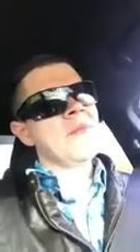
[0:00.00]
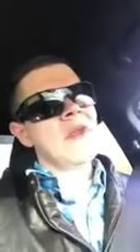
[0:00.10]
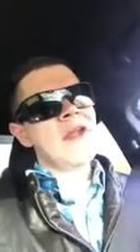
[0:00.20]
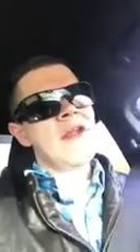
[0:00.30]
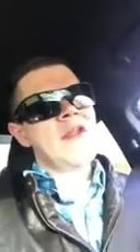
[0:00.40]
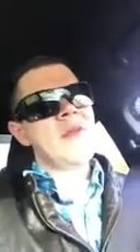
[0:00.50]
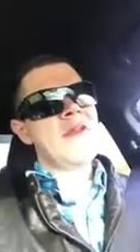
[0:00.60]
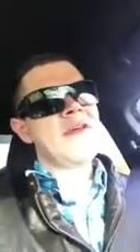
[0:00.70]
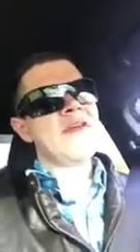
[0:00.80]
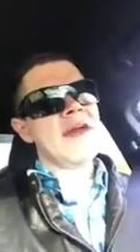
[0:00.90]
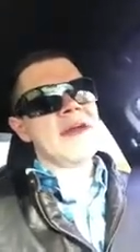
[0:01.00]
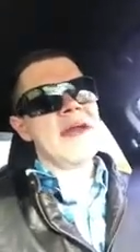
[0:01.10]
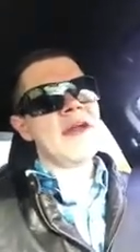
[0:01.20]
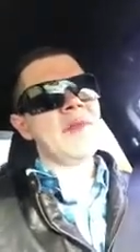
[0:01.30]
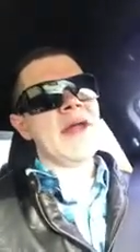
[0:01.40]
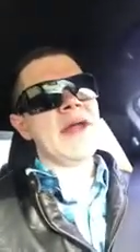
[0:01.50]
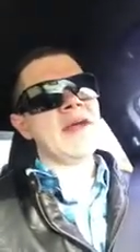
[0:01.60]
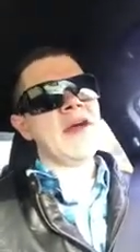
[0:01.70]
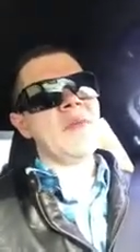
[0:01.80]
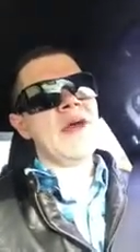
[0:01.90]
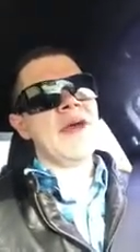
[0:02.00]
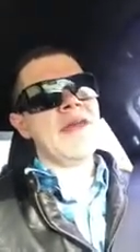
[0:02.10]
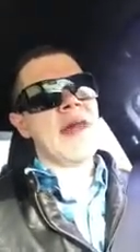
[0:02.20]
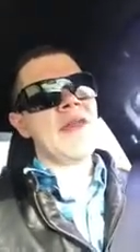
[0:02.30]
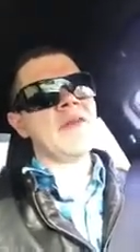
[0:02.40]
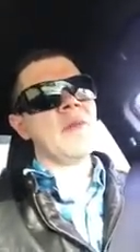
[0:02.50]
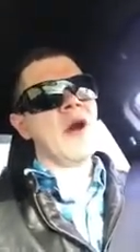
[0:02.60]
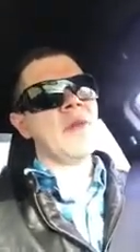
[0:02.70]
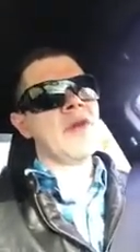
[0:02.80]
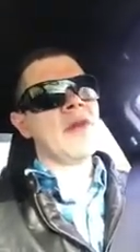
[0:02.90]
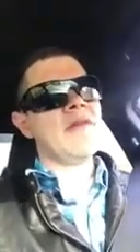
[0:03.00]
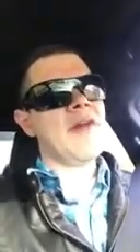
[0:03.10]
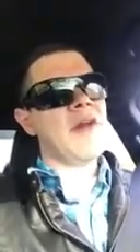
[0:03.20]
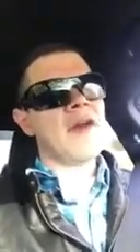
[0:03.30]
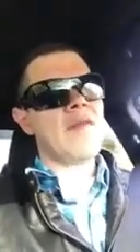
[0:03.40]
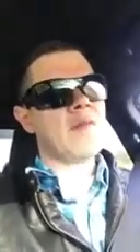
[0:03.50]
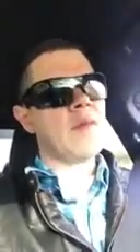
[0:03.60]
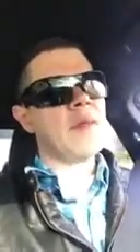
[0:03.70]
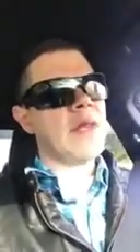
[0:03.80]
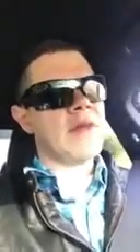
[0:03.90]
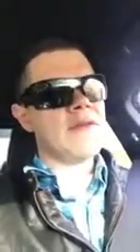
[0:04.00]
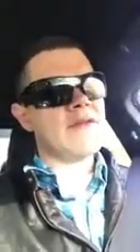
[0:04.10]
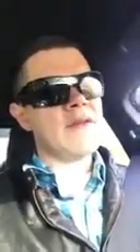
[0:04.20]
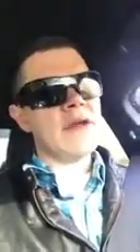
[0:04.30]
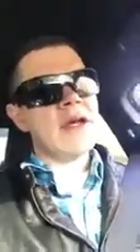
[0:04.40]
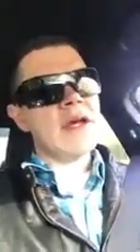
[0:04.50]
You know, they put this like heated blanket on me that had a thermometer in a very uncomfortable place.